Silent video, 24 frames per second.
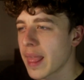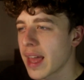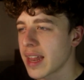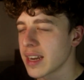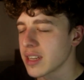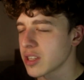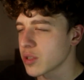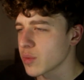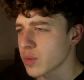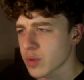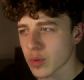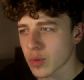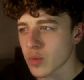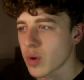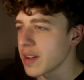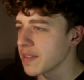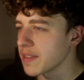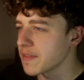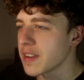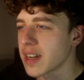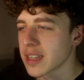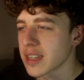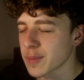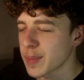And it was
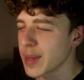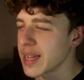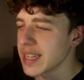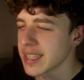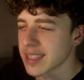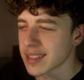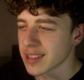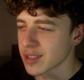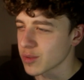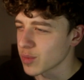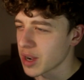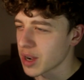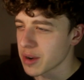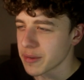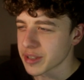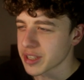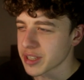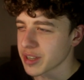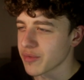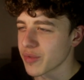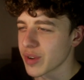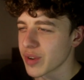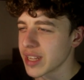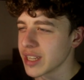quite fast-paced as well,
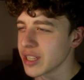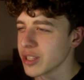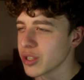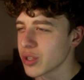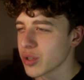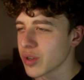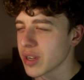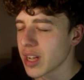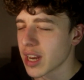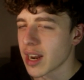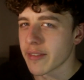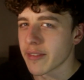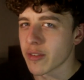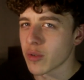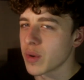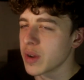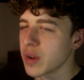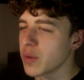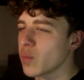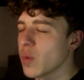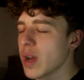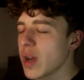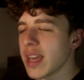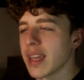which I really enjoy. I love it
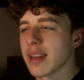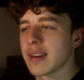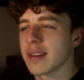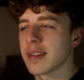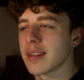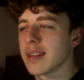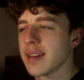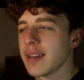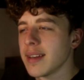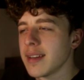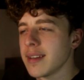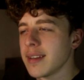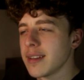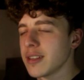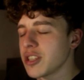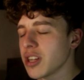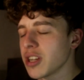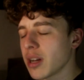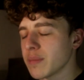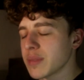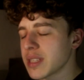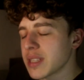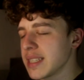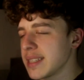when Wayne
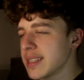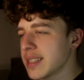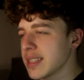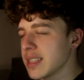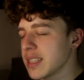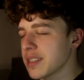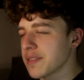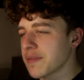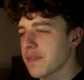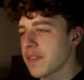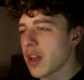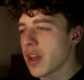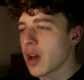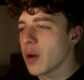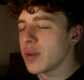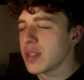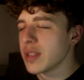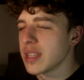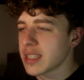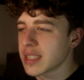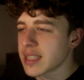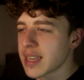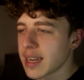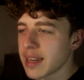jumps into this flow
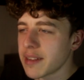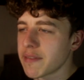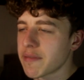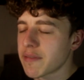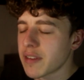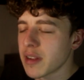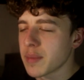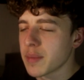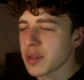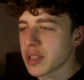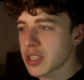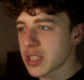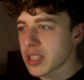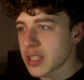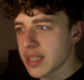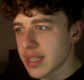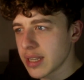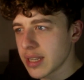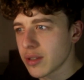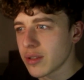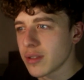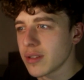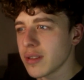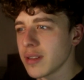and this delivery, but
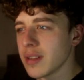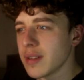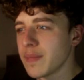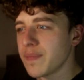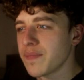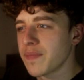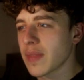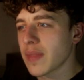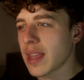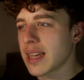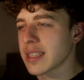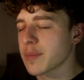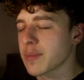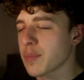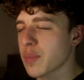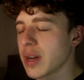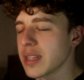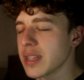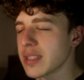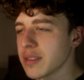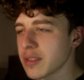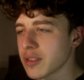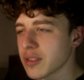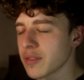still has a
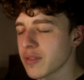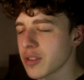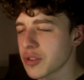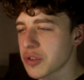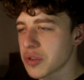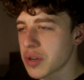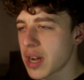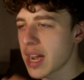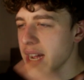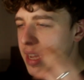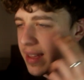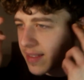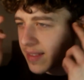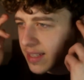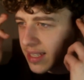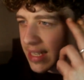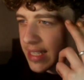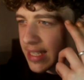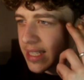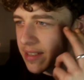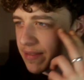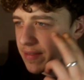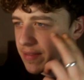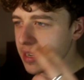presence on the track in the
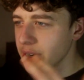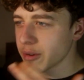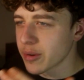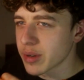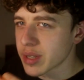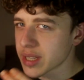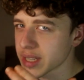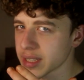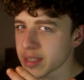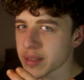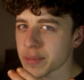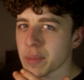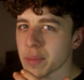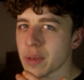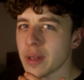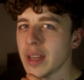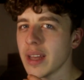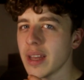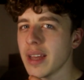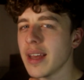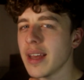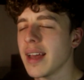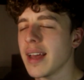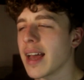sense of lyricism.
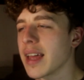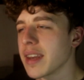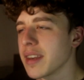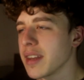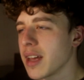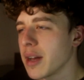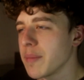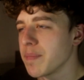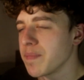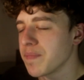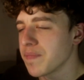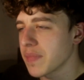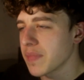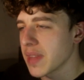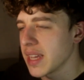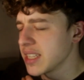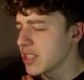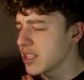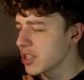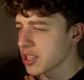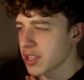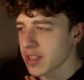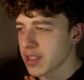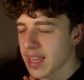And
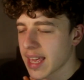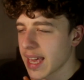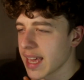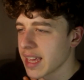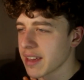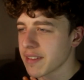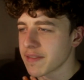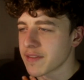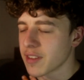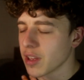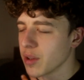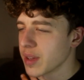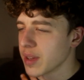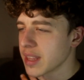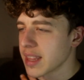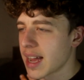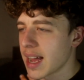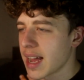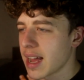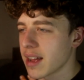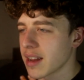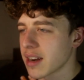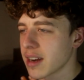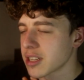he's just the king of doing
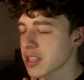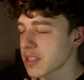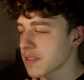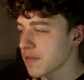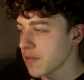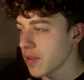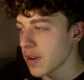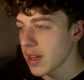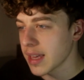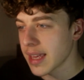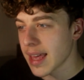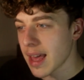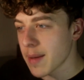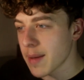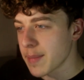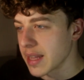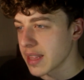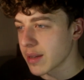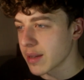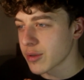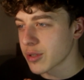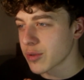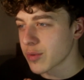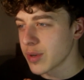that. And I just feel like, yeah,
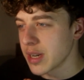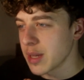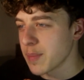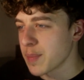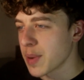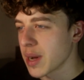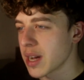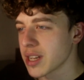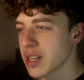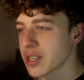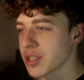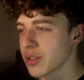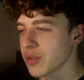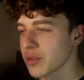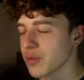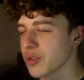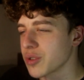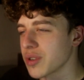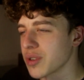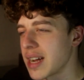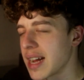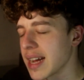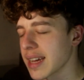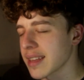man, that was a really personal
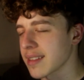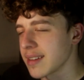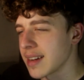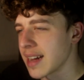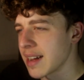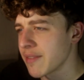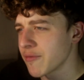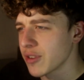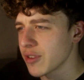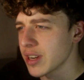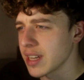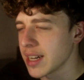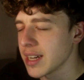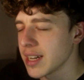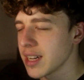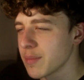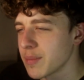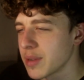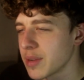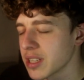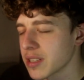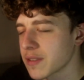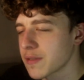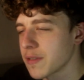track that I haven't really
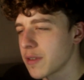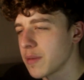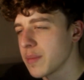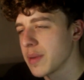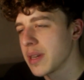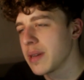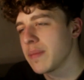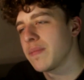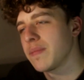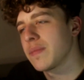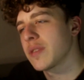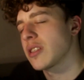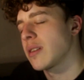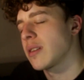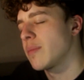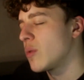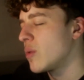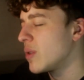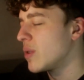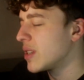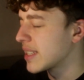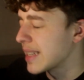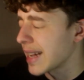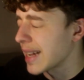heard much from him. So I'm
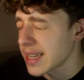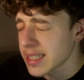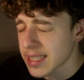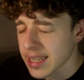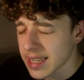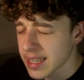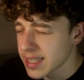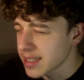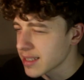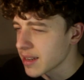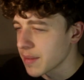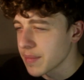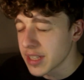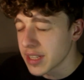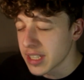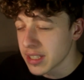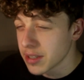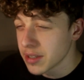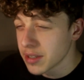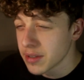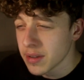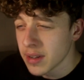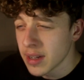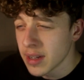always gassed to hear something
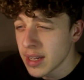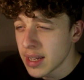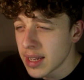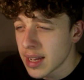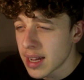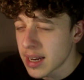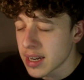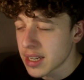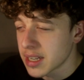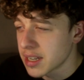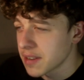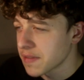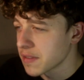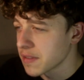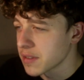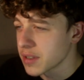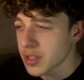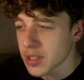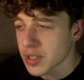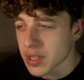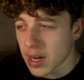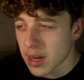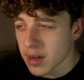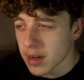new and a different
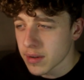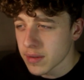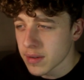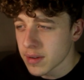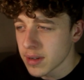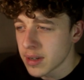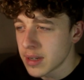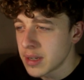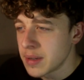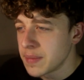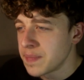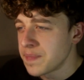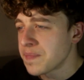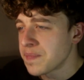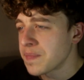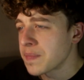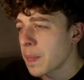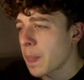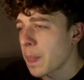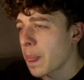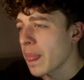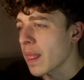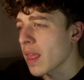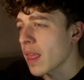style.
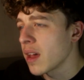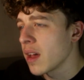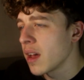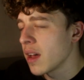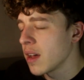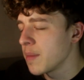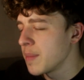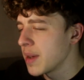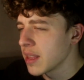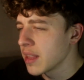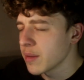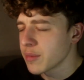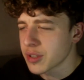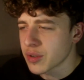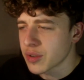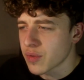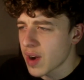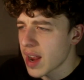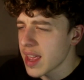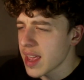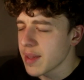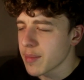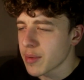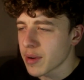Man, that was
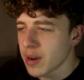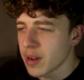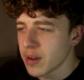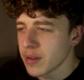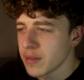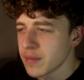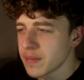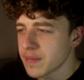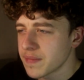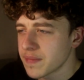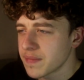great, bro.